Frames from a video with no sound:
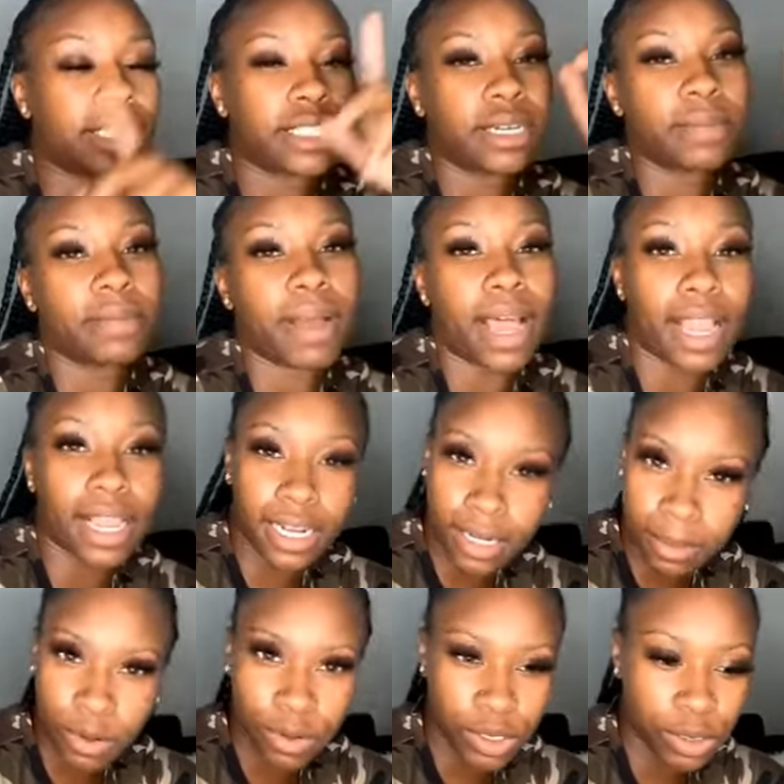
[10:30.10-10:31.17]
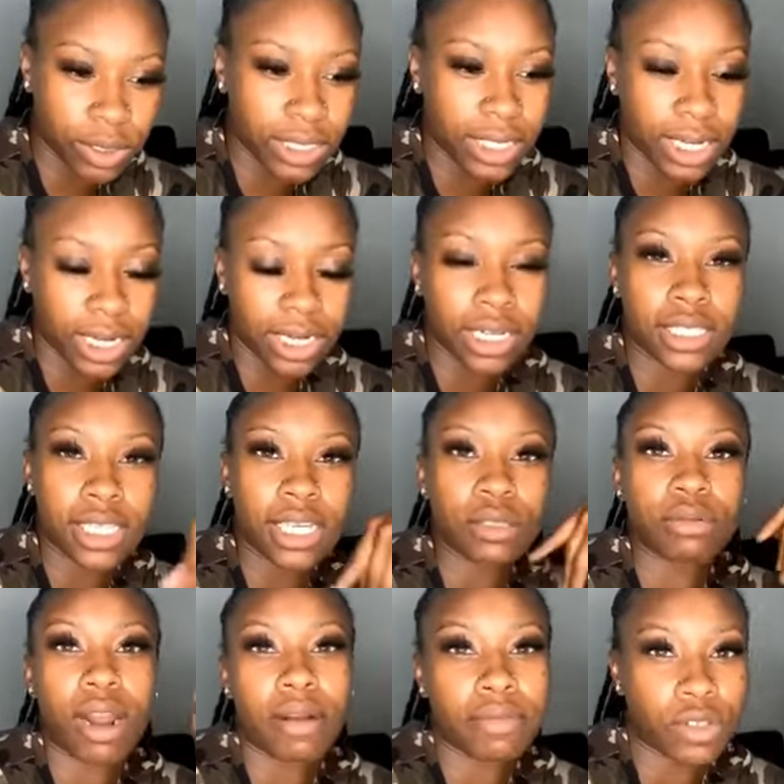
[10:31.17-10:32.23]
I ended up going to Atlanta because that's where
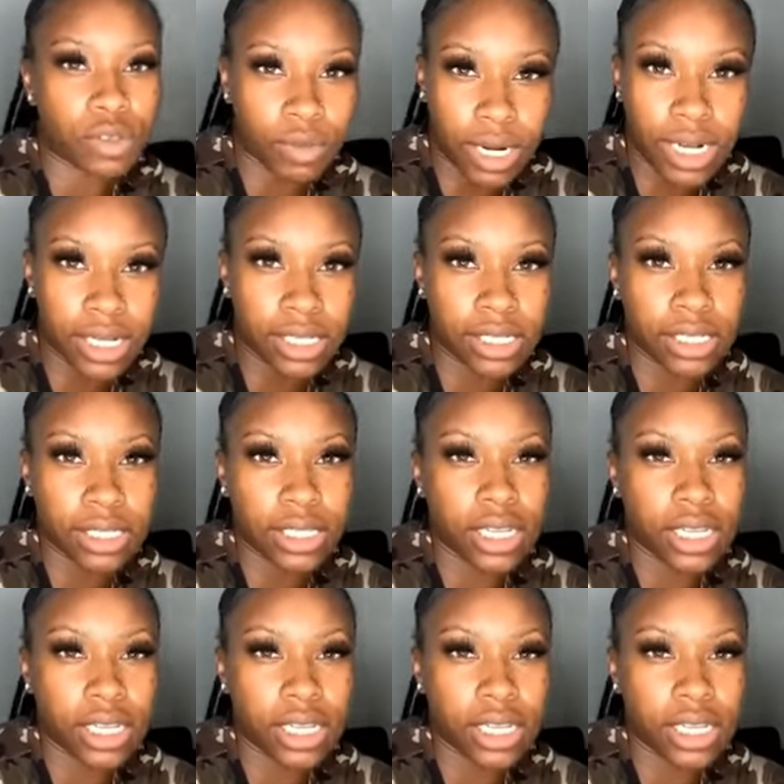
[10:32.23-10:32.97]
I was raised.